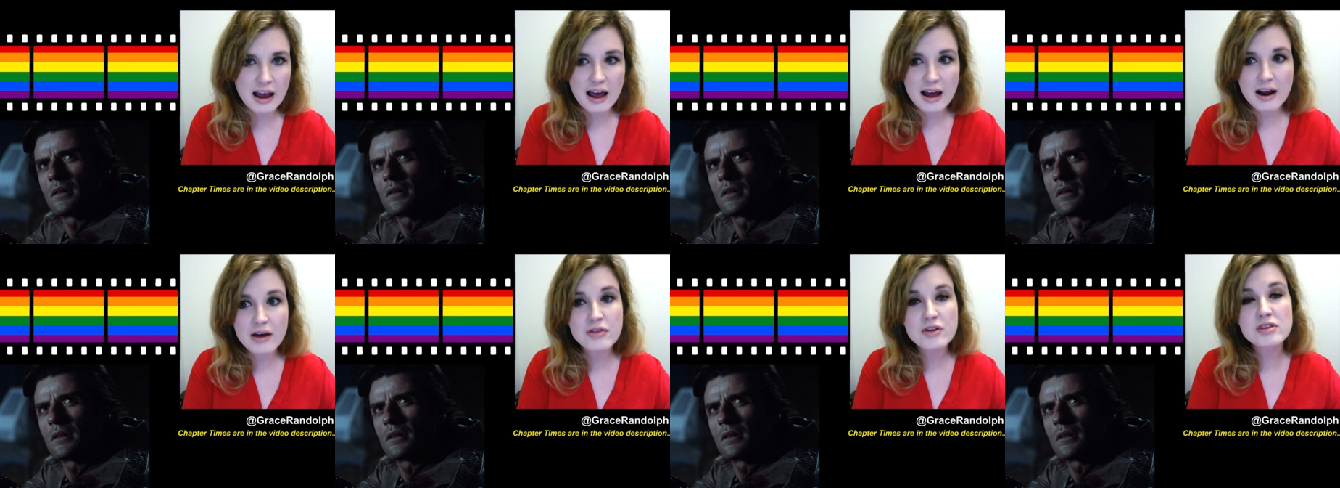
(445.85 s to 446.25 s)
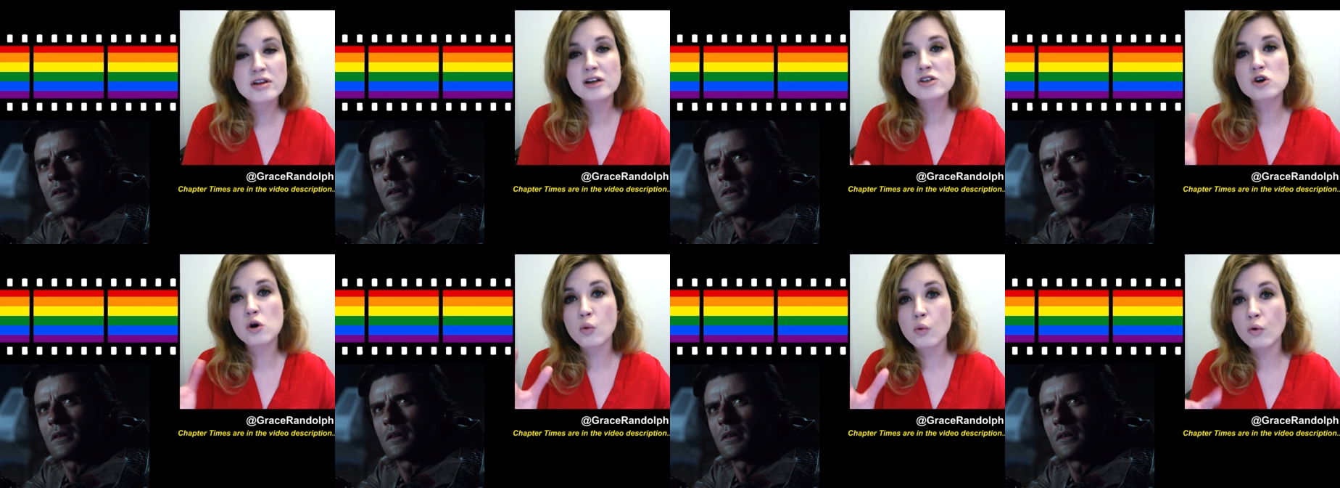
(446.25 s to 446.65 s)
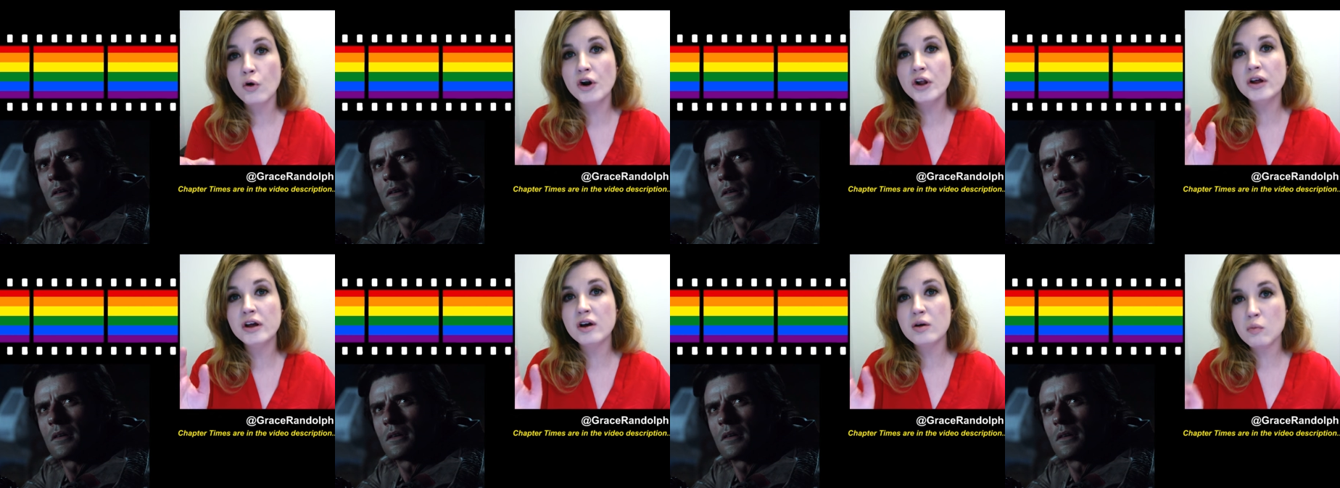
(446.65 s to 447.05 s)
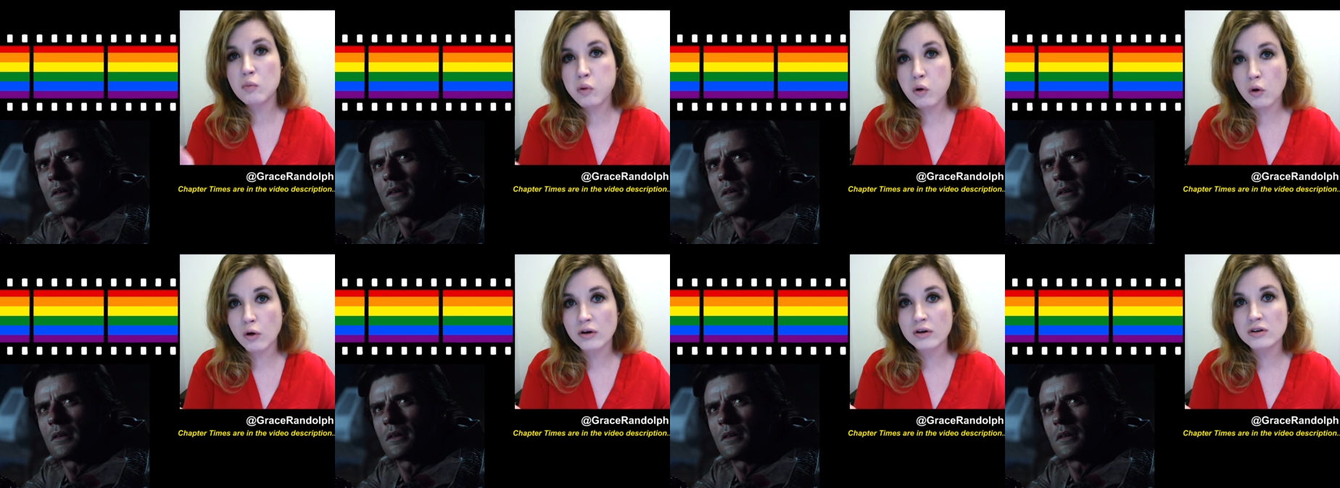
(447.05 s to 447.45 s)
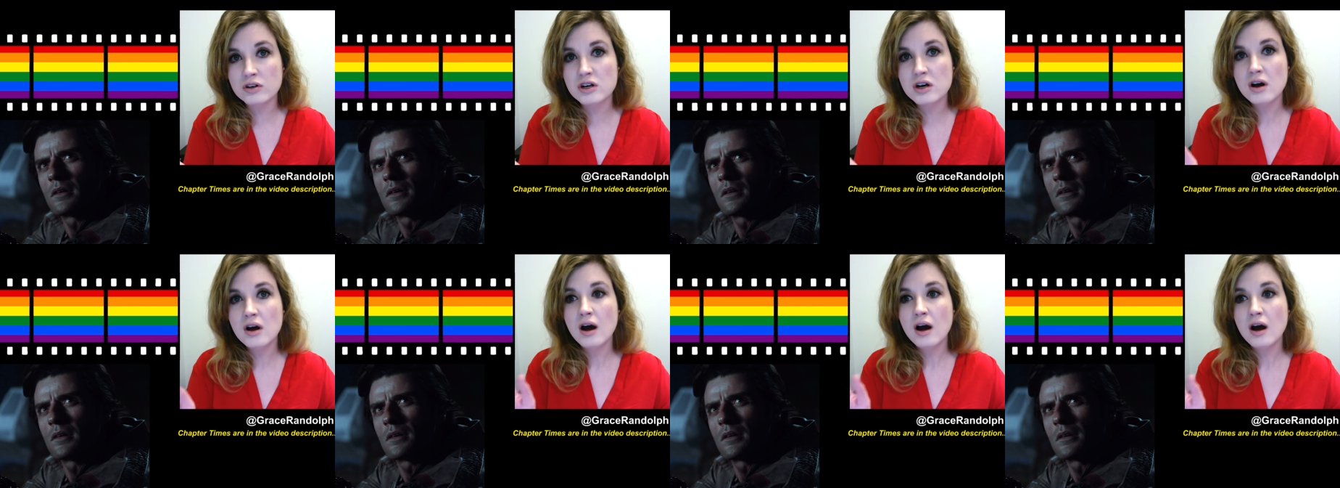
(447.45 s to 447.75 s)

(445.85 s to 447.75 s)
Speaker 1: And I think that's a really important